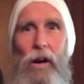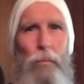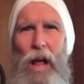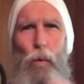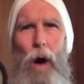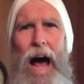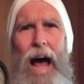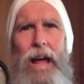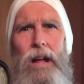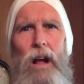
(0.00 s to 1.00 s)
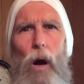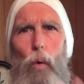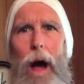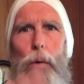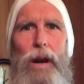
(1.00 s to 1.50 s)
there? I'm like, why?
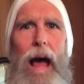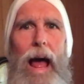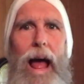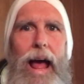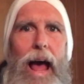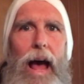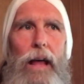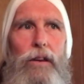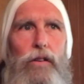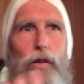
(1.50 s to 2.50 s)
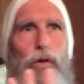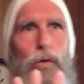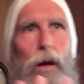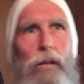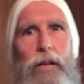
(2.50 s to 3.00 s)
Why would I add
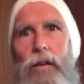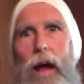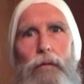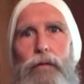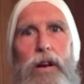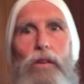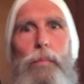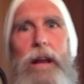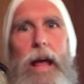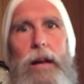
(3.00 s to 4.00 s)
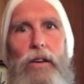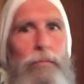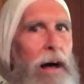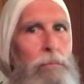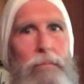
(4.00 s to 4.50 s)
to, listen, I freeze bananas.
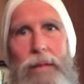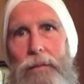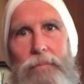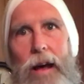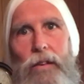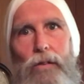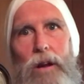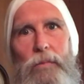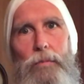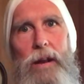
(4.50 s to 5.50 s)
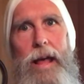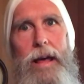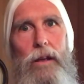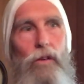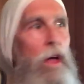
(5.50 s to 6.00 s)
My nice cream is
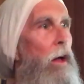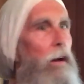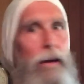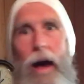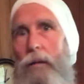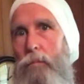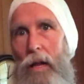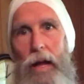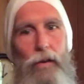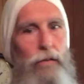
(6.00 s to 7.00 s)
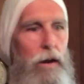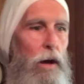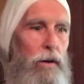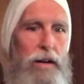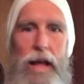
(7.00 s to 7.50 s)
bananas. God bless, you
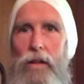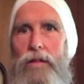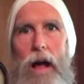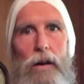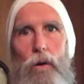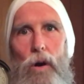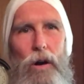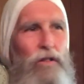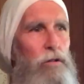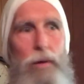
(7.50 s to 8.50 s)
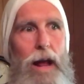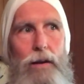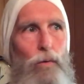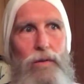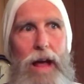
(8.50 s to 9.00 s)
know, a date's not going to hurt you, but I
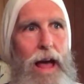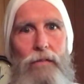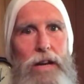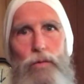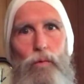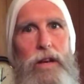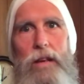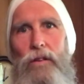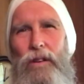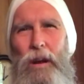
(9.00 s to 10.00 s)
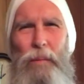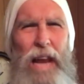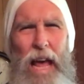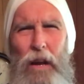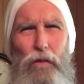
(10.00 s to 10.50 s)
don't have any reason. A
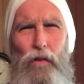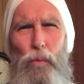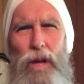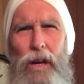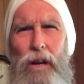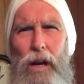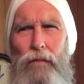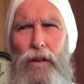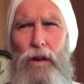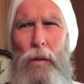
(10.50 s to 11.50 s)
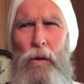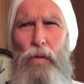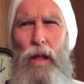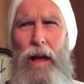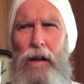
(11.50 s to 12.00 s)
banana's sweet enough. It's
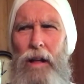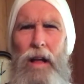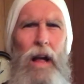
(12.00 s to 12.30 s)
almost like,